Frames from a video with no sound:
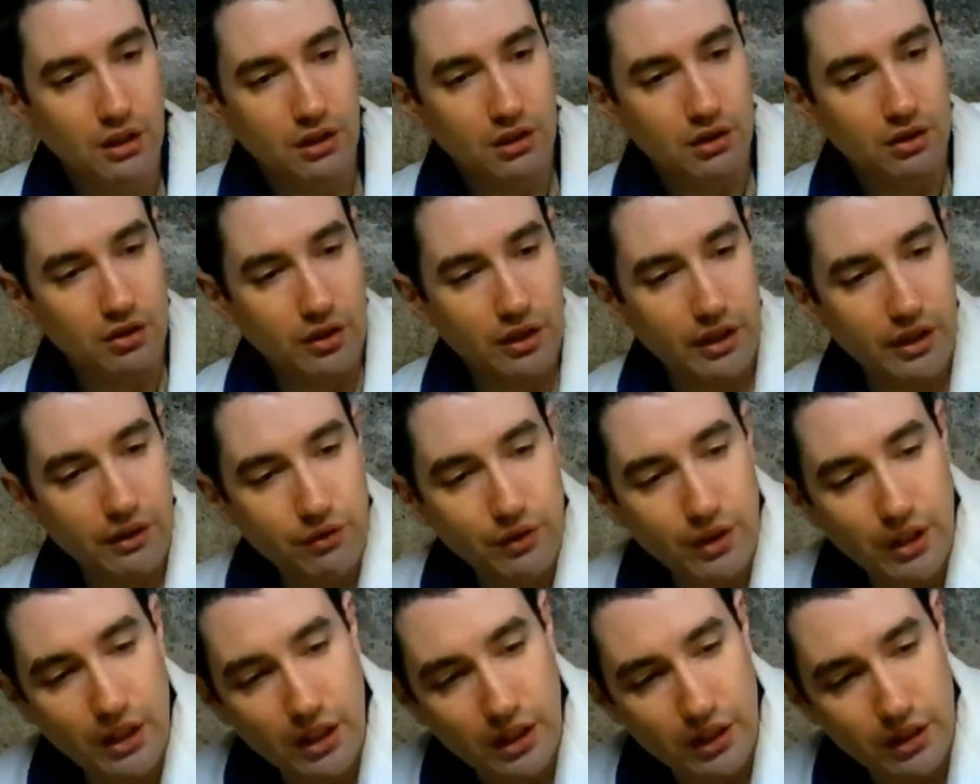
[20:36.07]
So
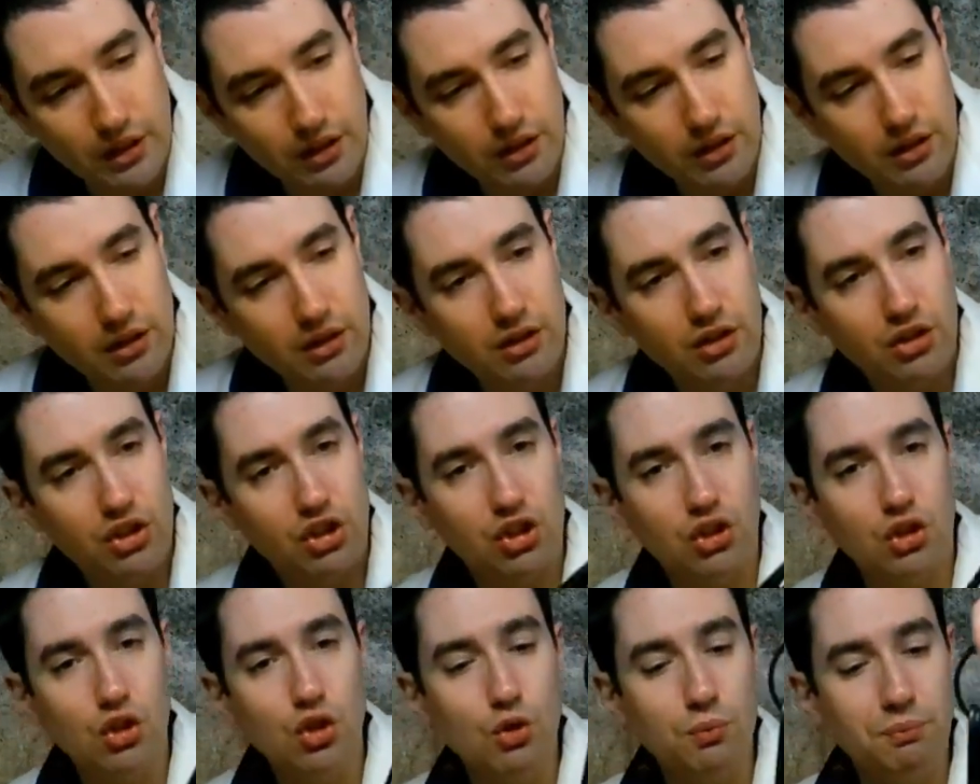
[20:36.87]
I've got
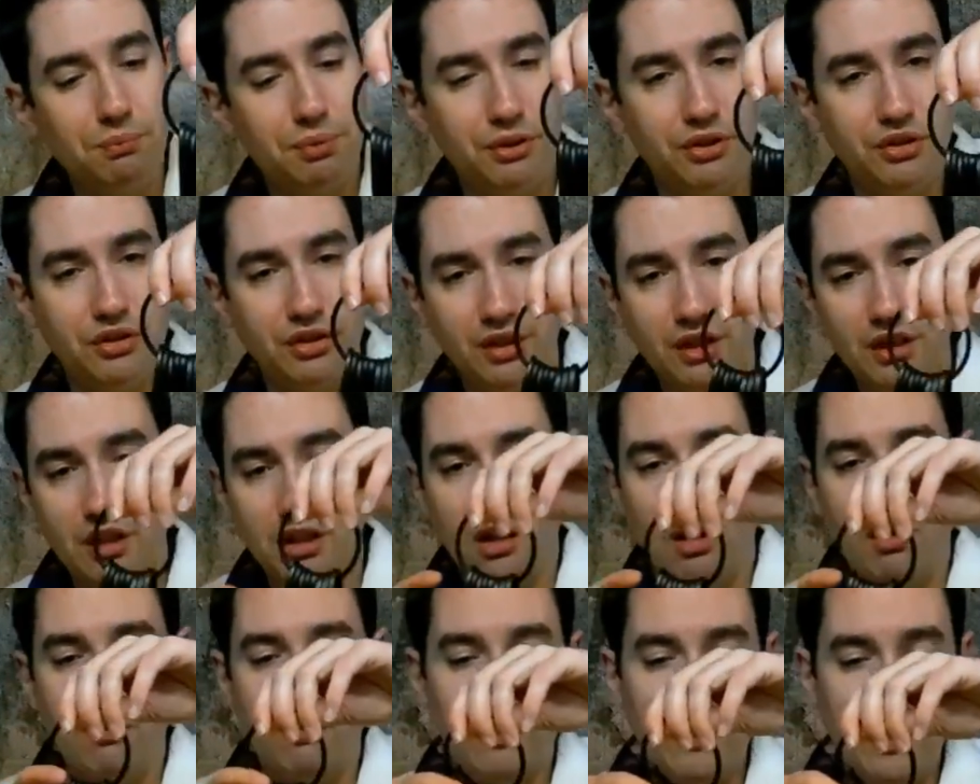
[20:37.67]
scoops
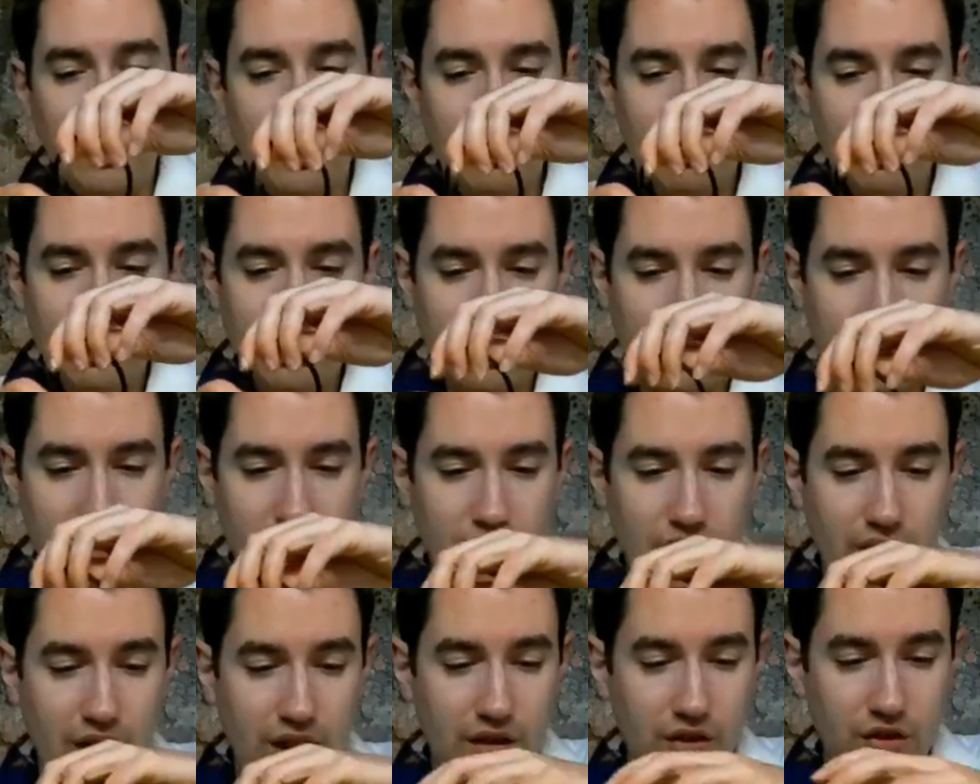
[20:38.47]
of varying
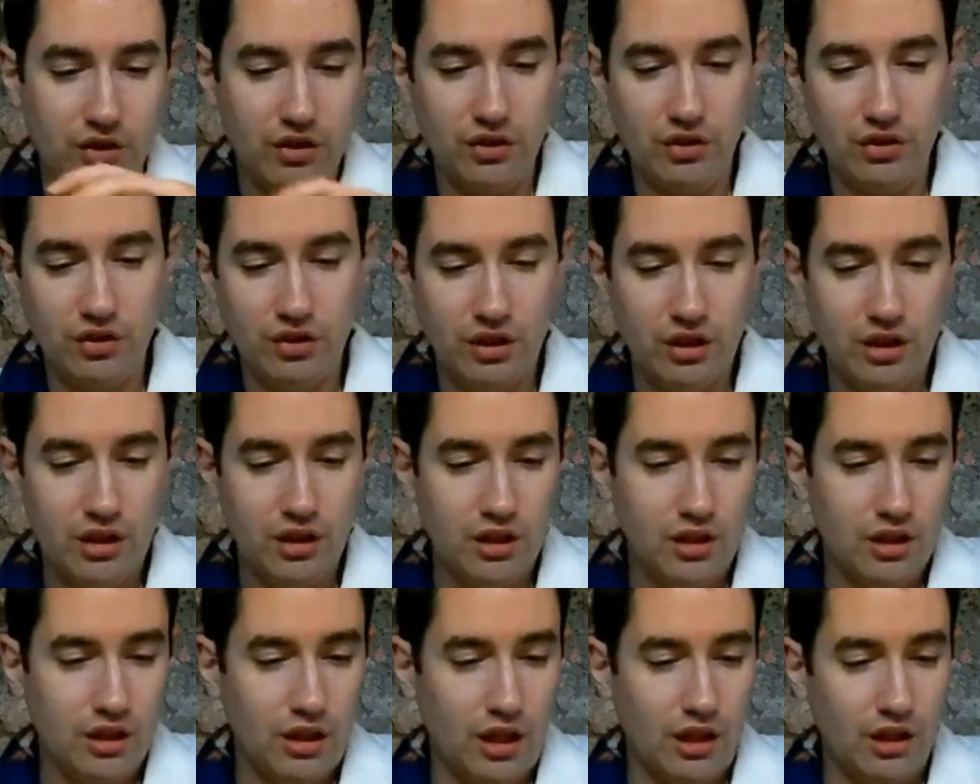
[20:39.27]
sizes,
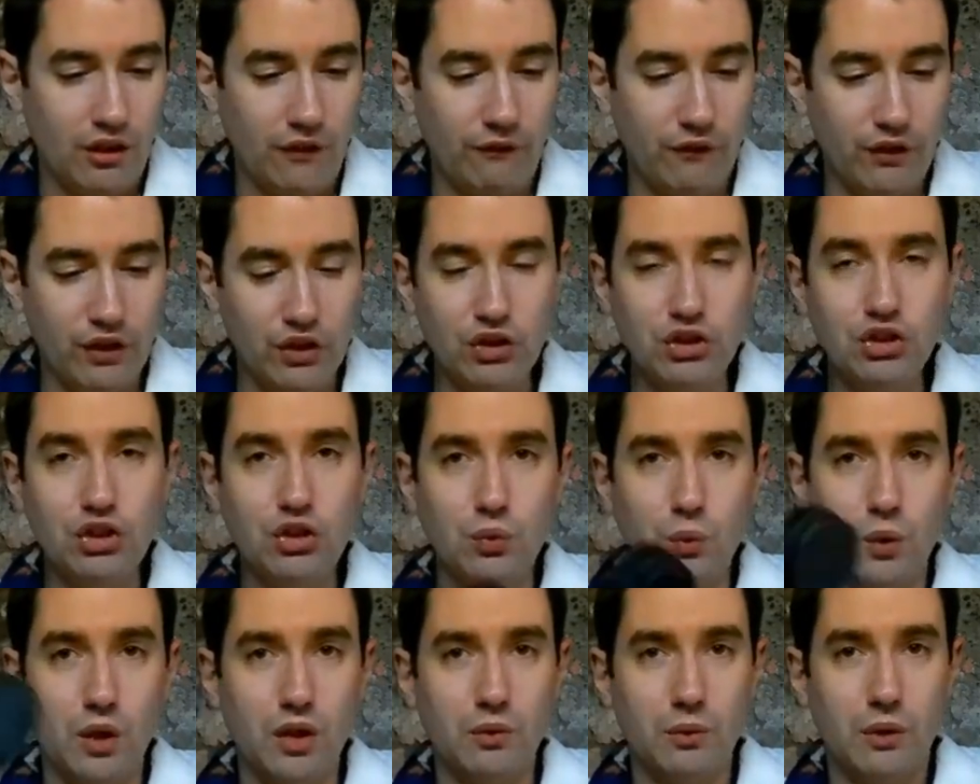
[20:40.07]
and the first
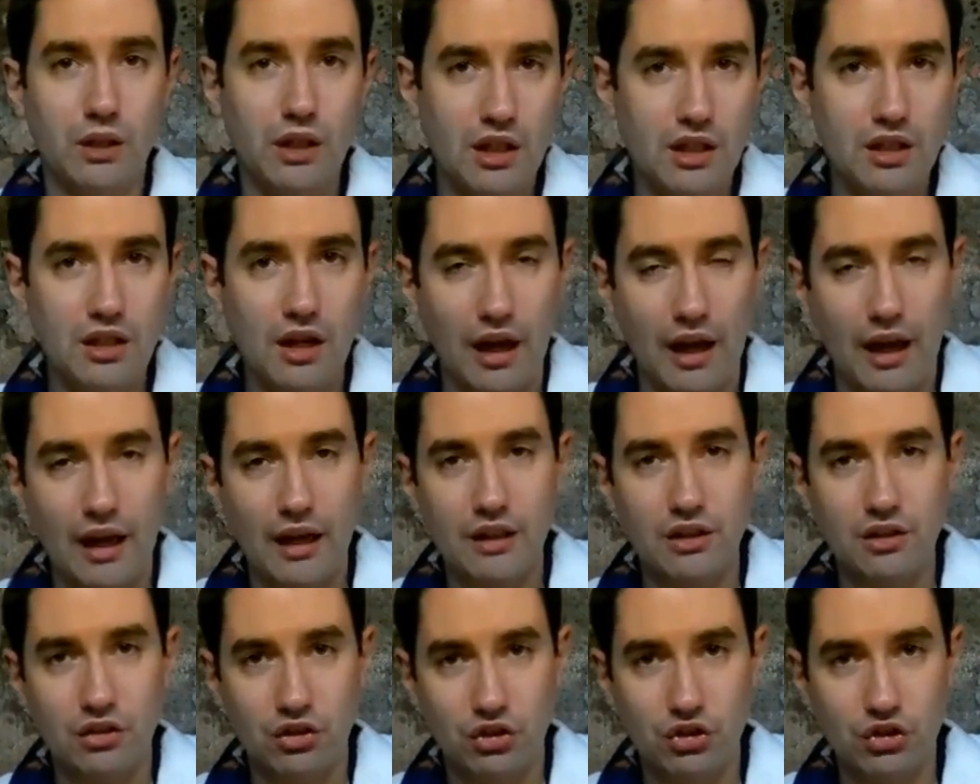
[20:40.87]
one we need to
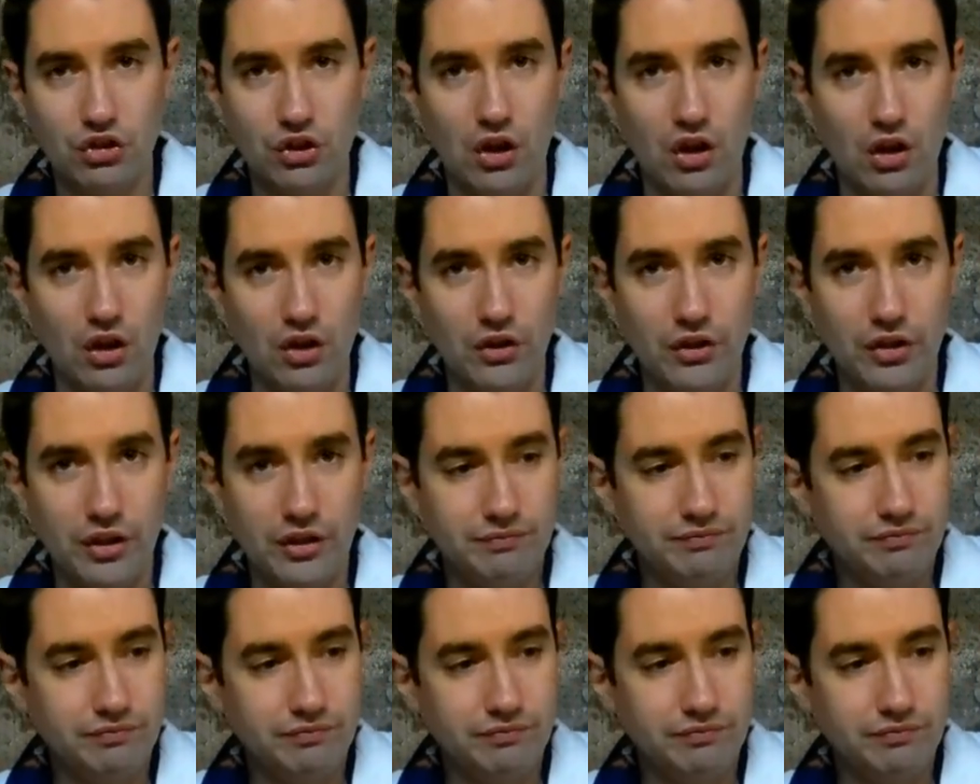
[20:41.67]
add is salt.